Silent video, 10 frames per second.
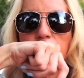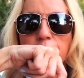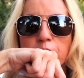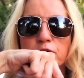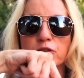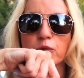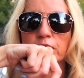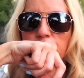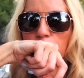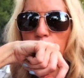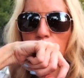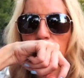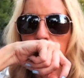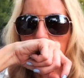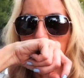some sweet
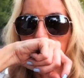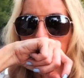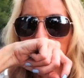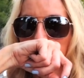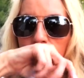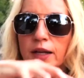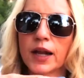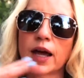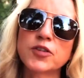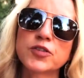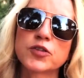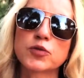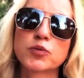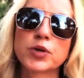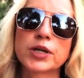smoky incense, and it has this
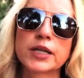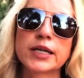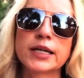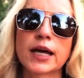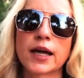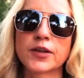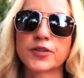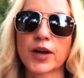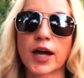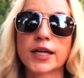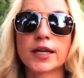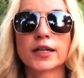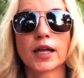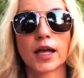really nice, I get